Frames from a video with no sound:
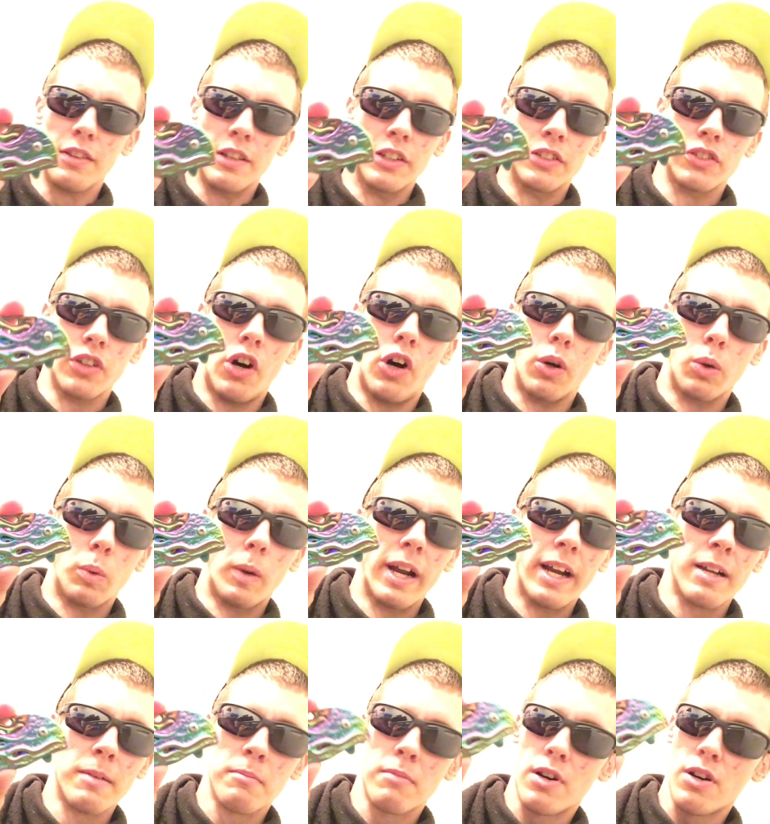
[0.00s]
it's all
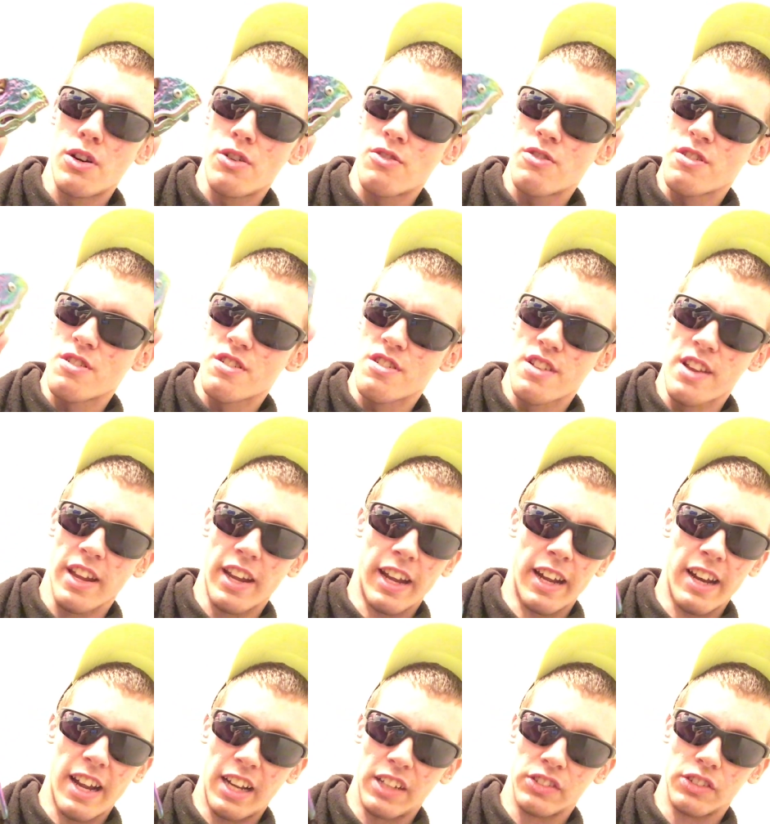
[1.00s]
rainbow
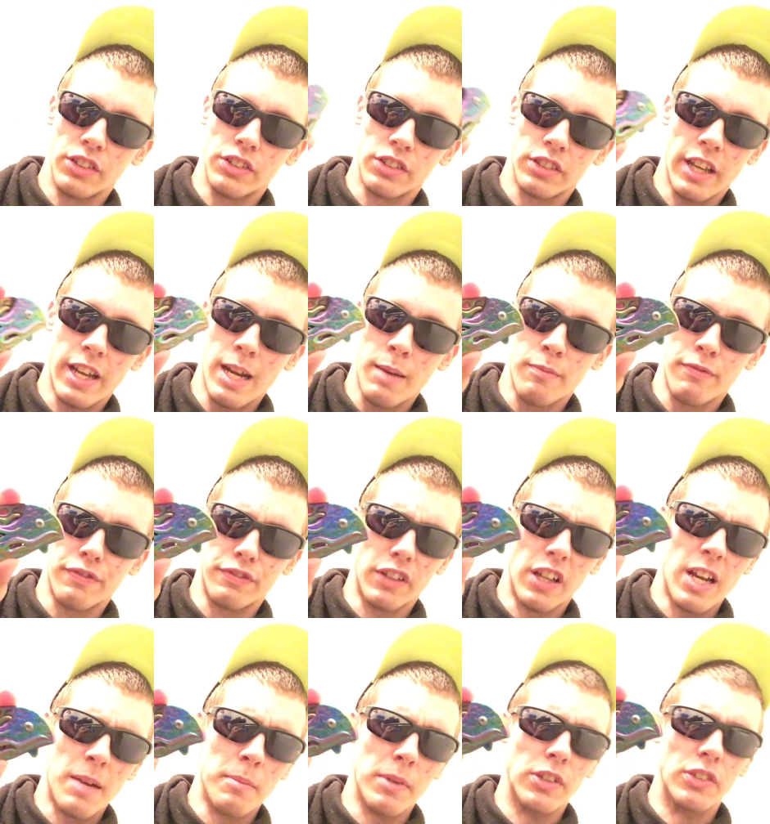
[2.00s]
and has the same
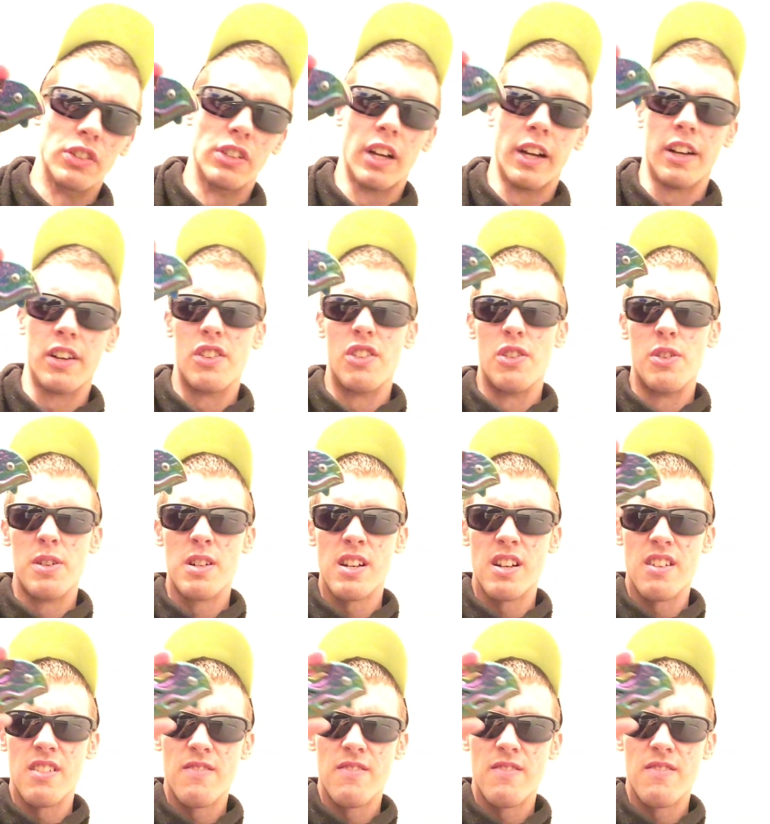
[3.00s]
flame design to it.